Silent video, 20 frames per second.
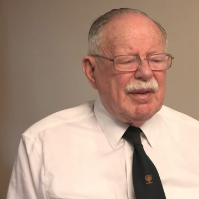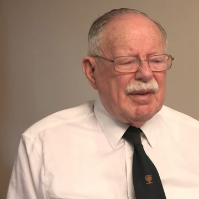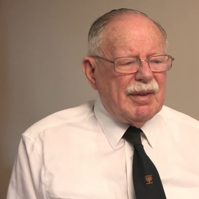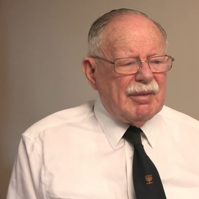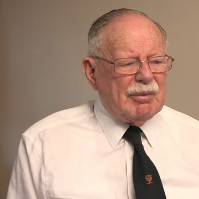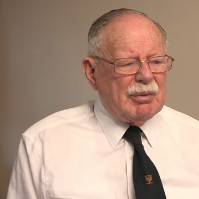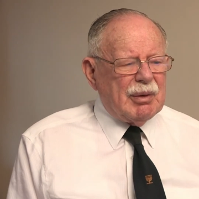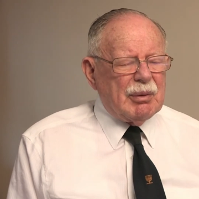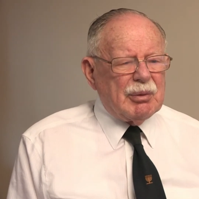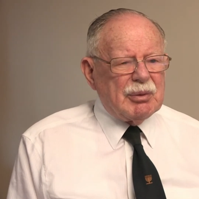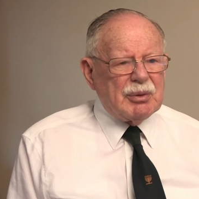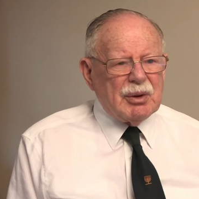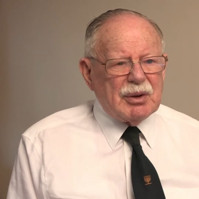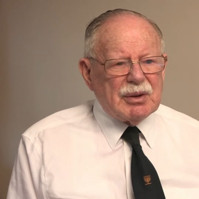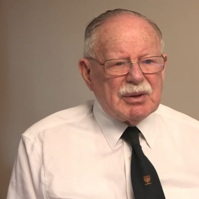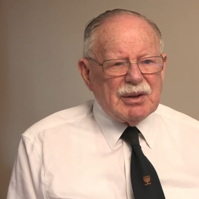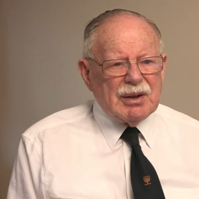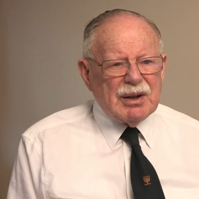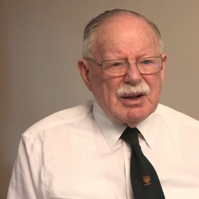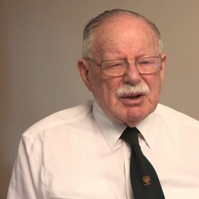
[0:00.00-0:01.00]
We were not
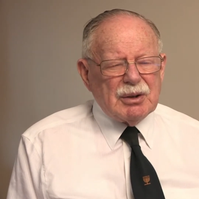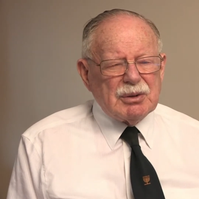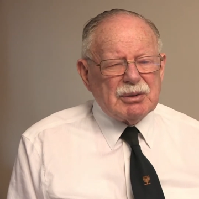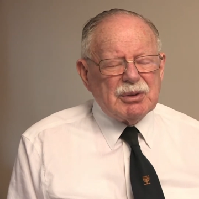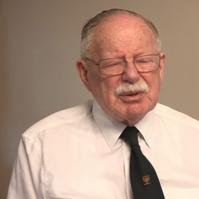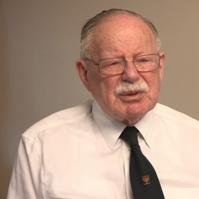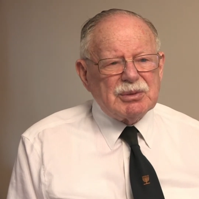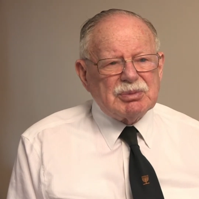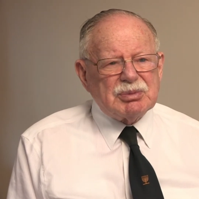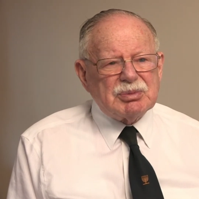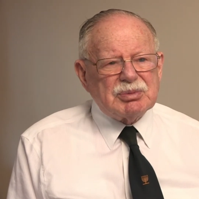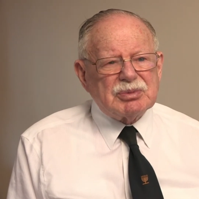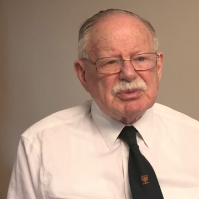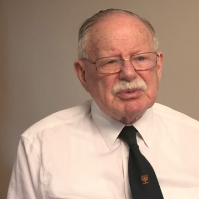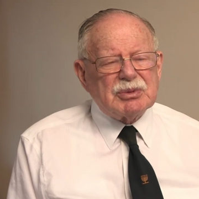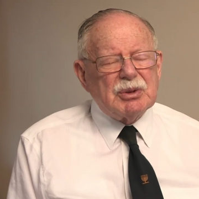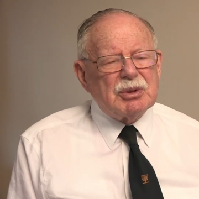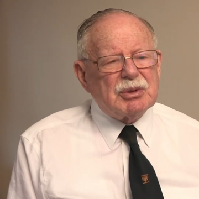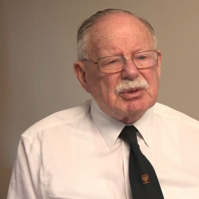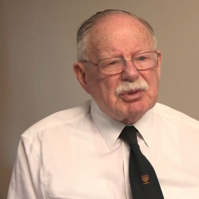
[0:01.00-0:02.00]
allowed to
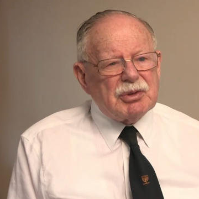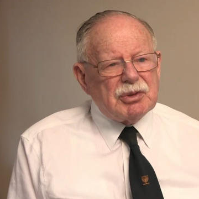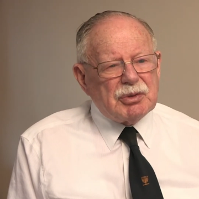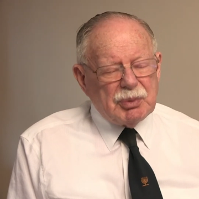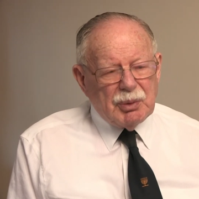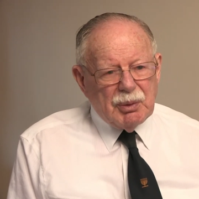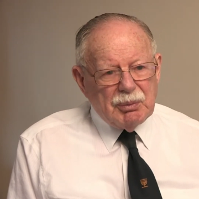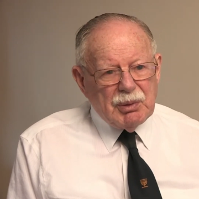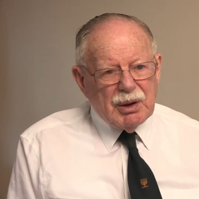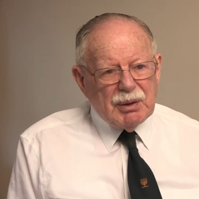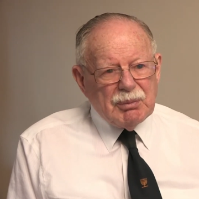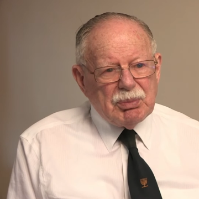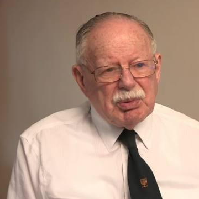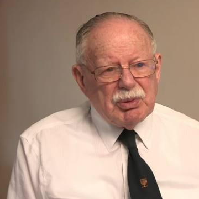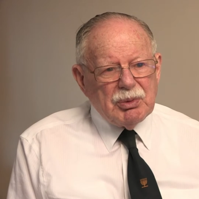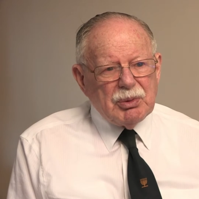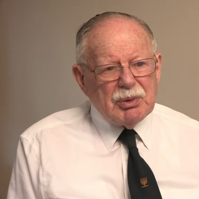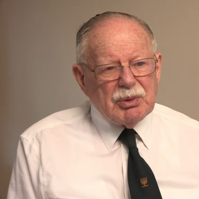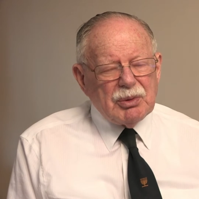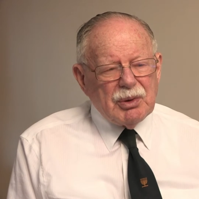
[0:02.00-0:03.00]
go to swimming
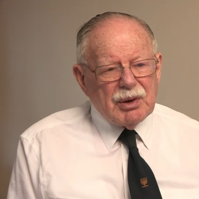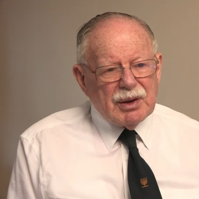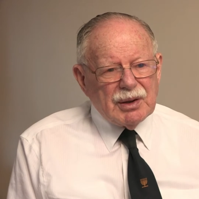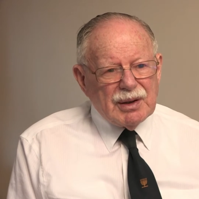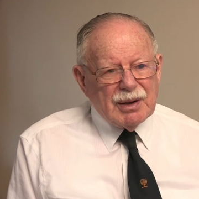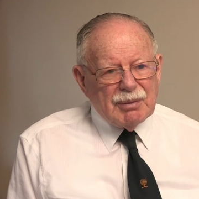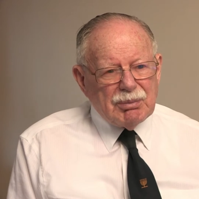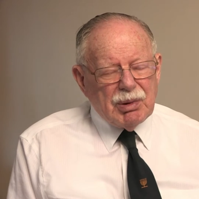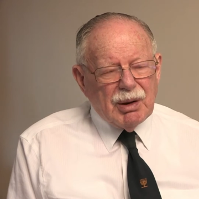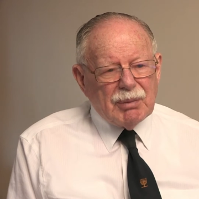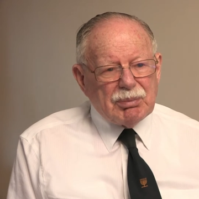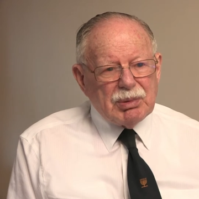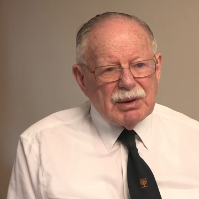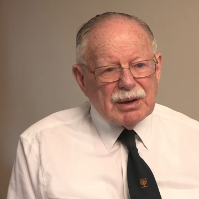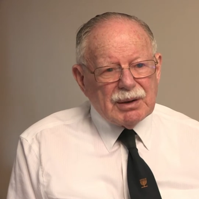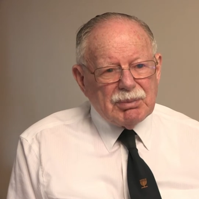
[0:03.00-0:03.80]
pool or any public